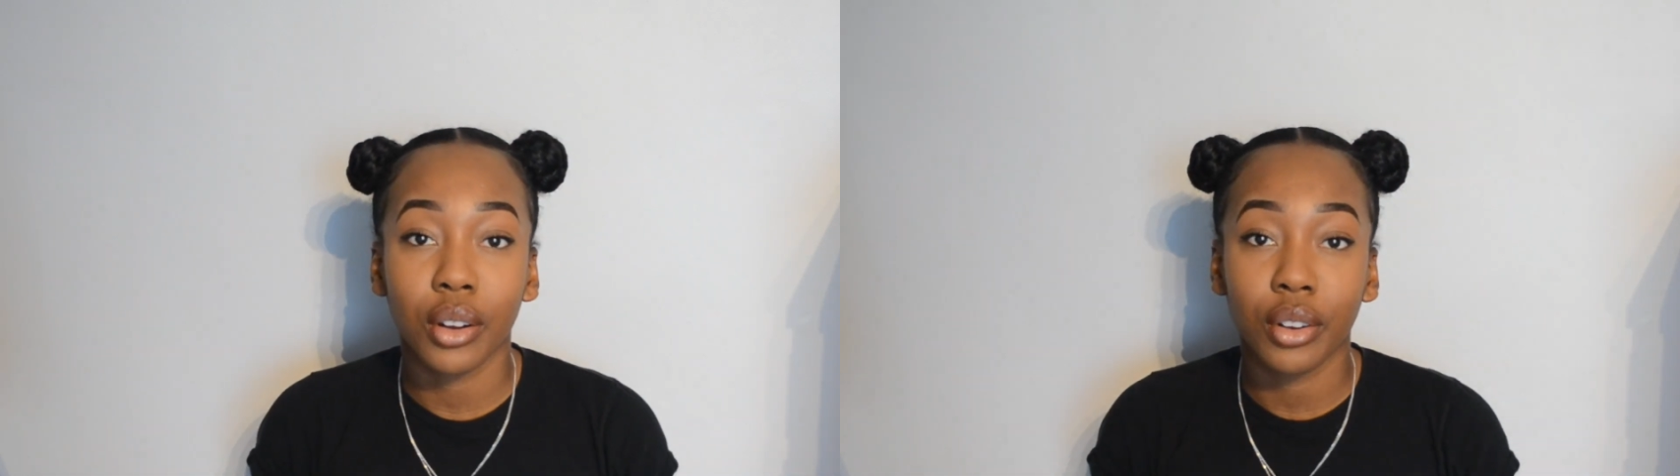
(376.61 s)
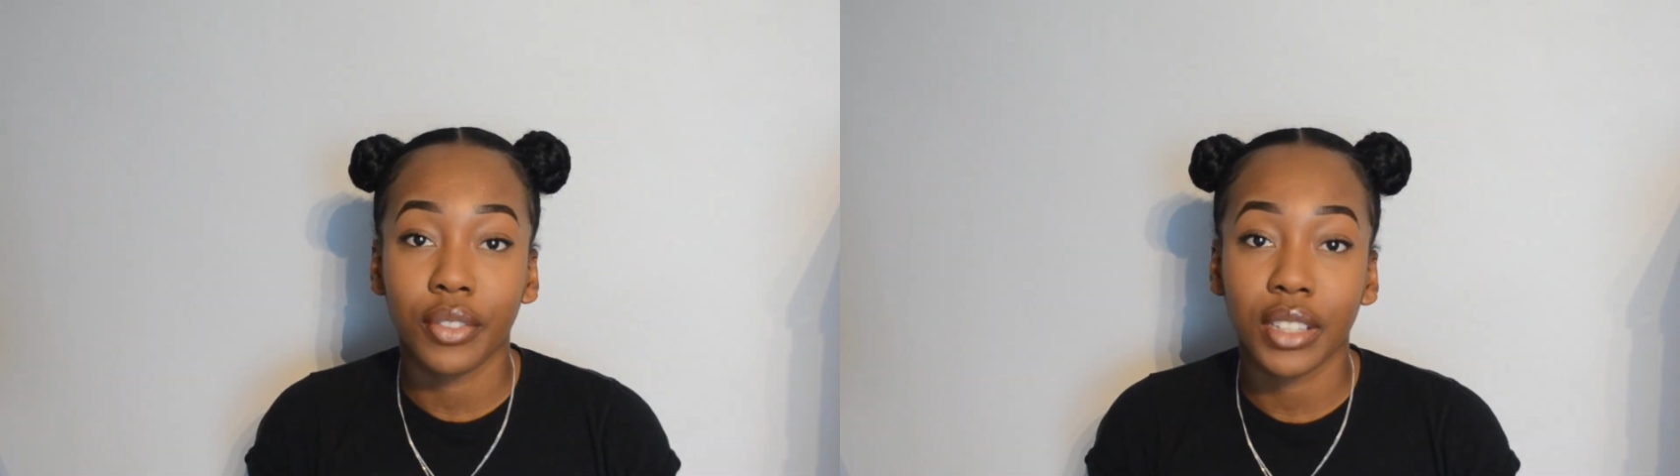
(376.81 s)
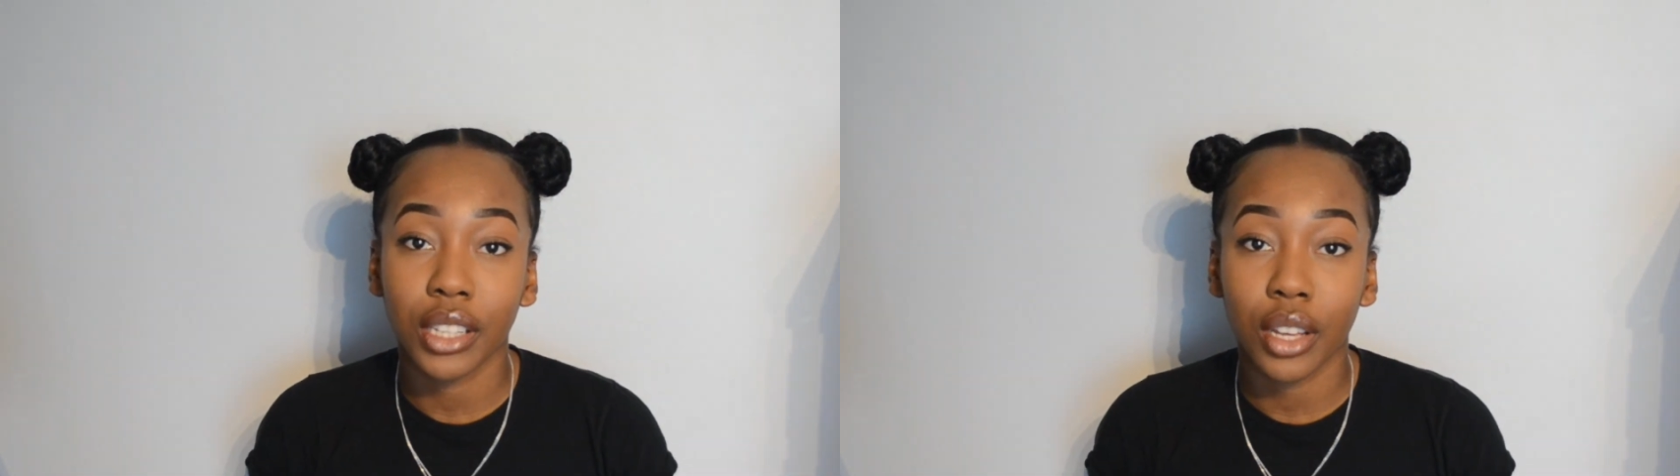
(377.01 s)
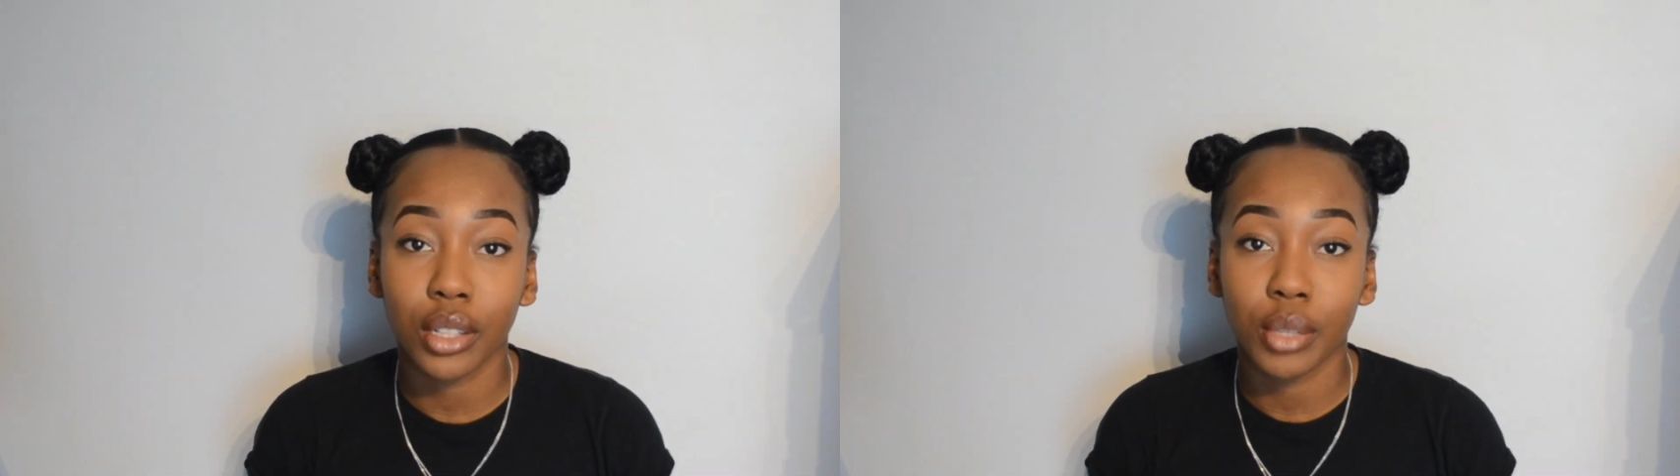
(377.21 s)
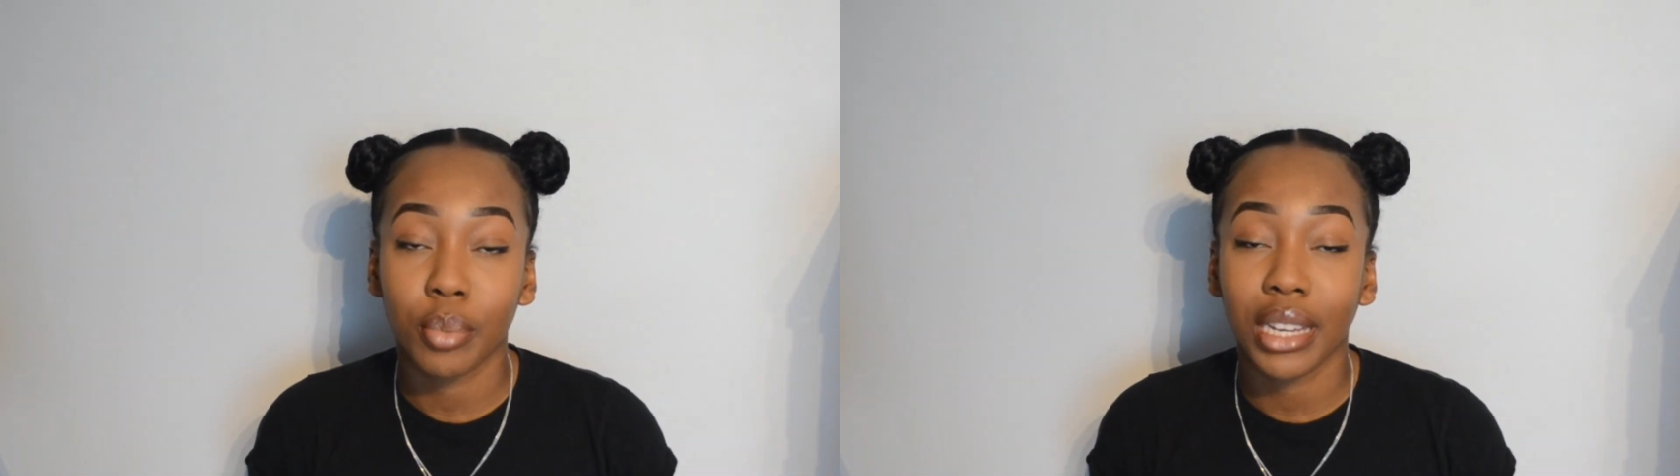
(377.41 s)
or a video
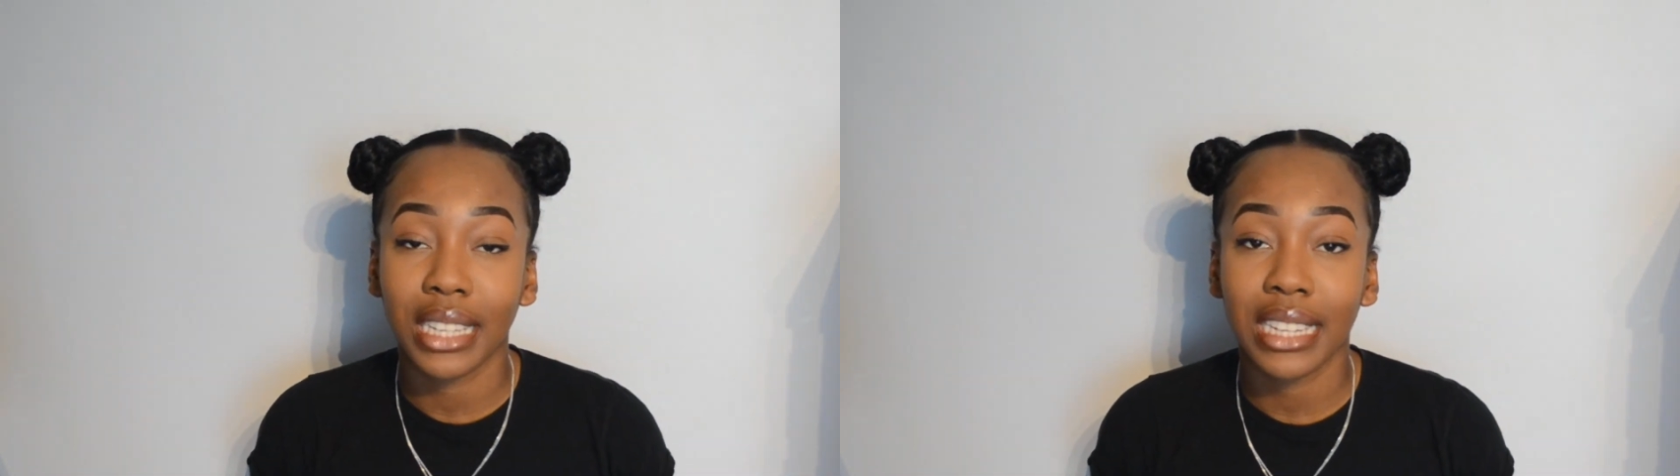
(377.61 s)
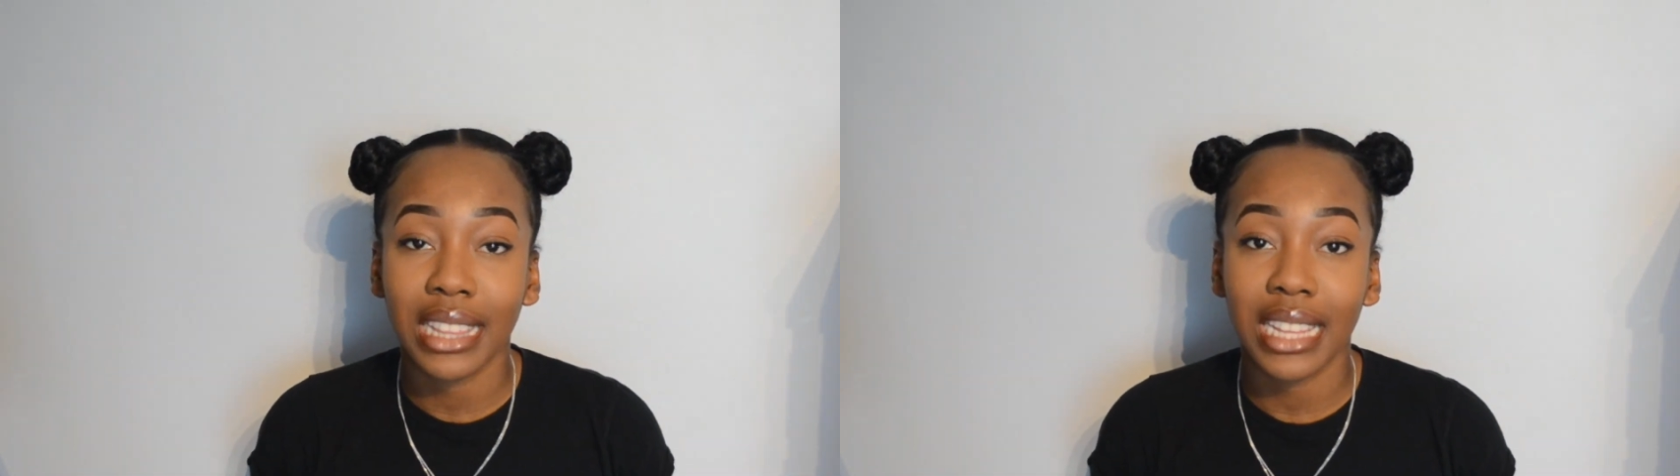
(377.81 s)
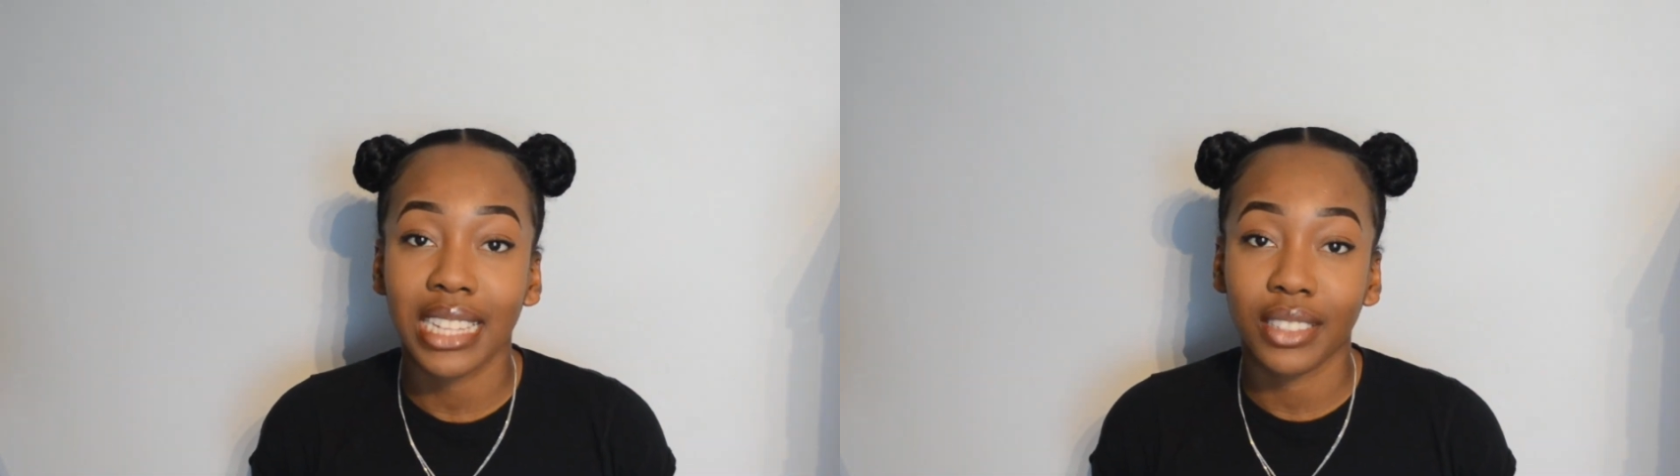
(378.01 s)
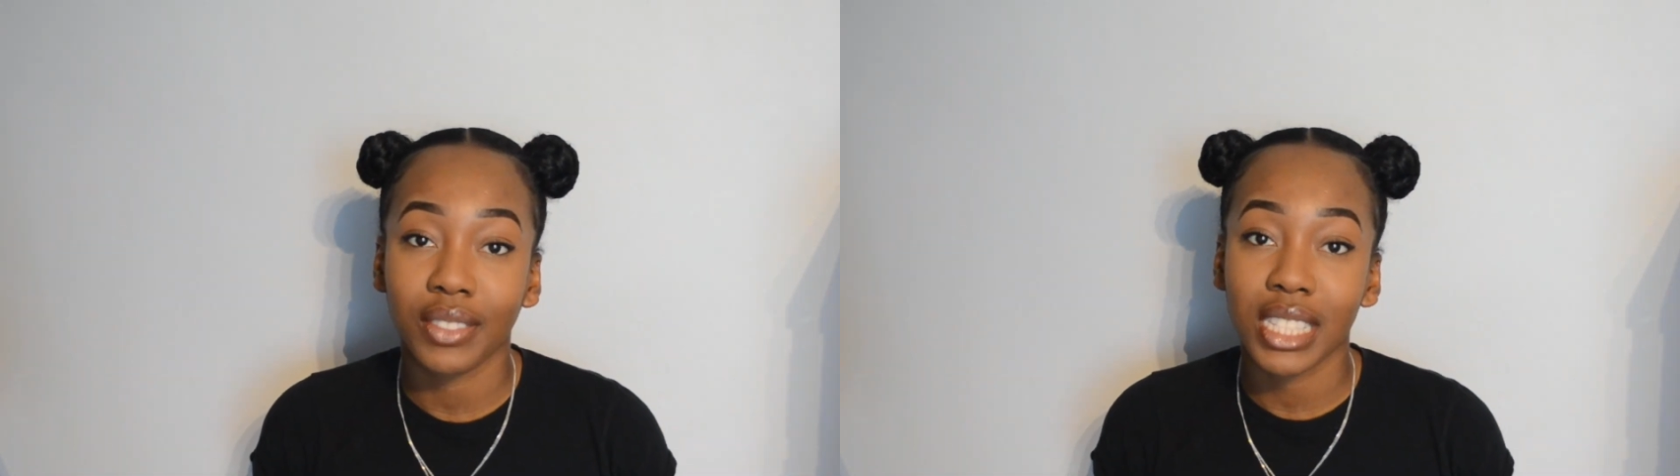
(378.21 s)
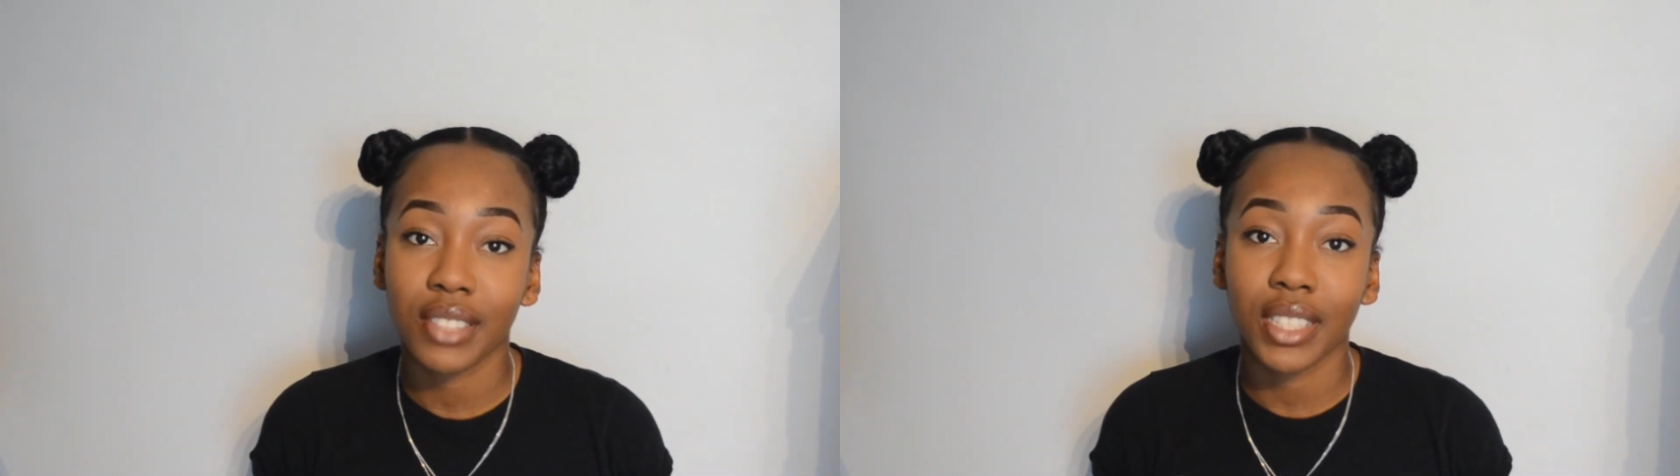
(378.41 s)
to put in at the end of
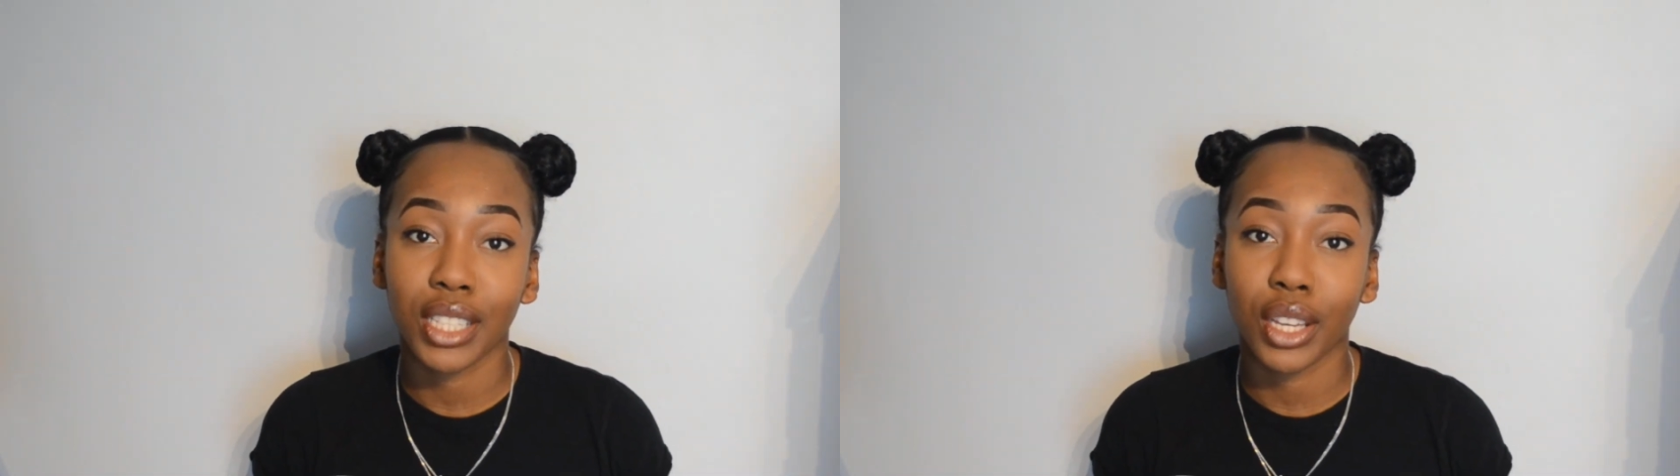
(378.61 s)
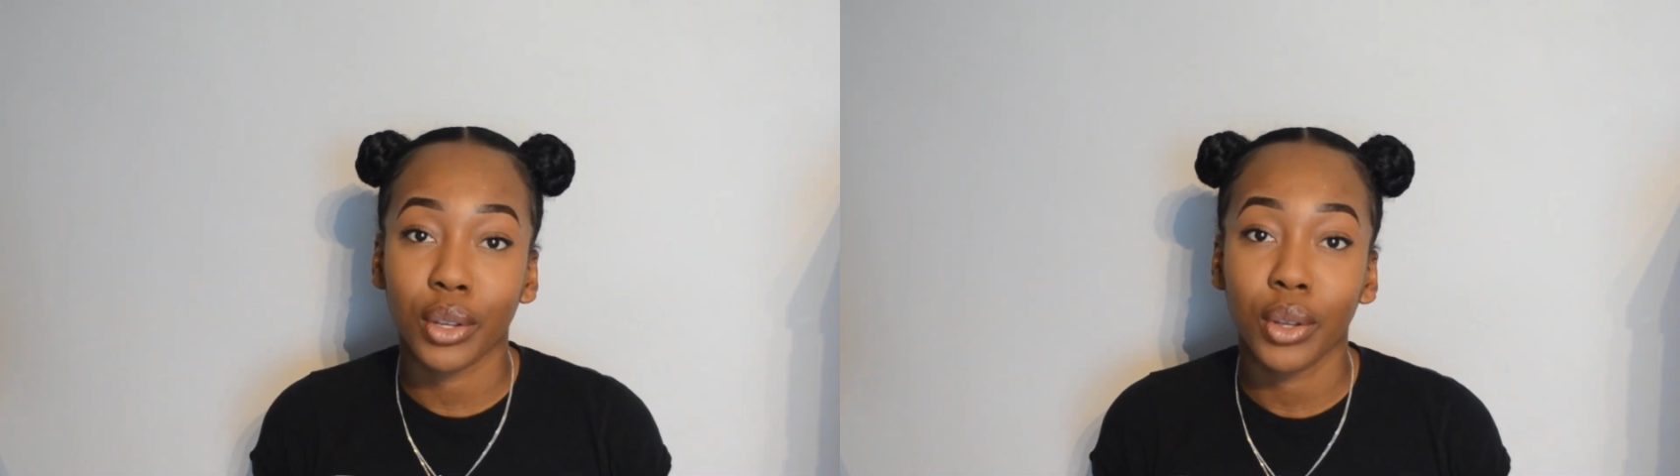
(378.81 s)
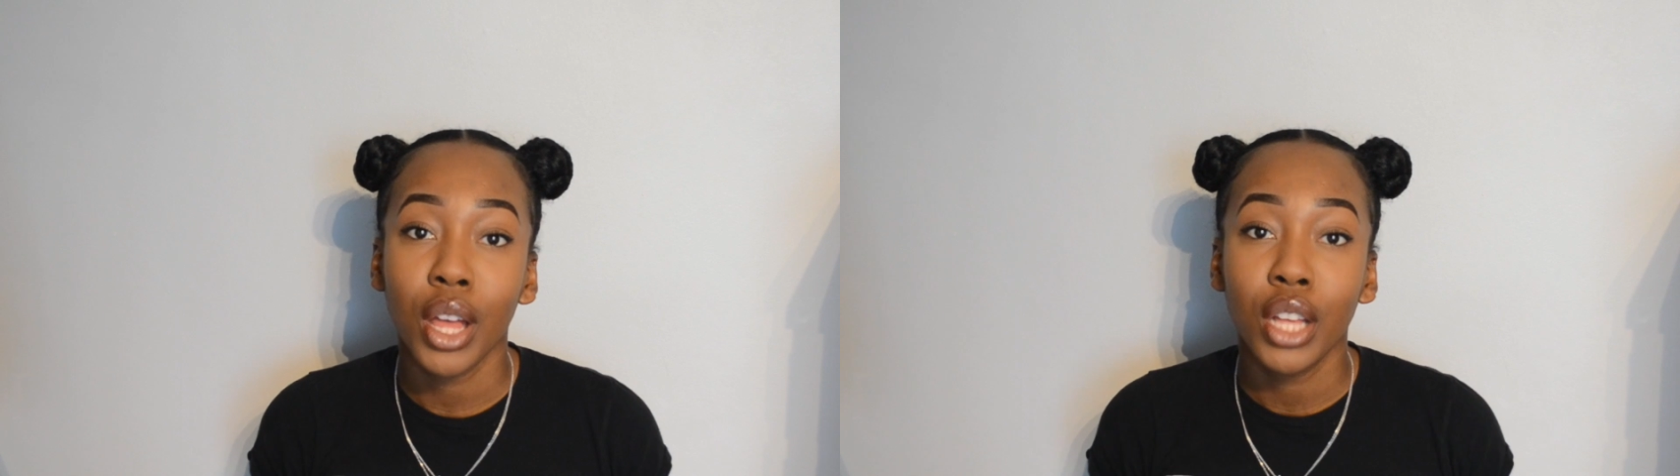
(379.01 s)
this video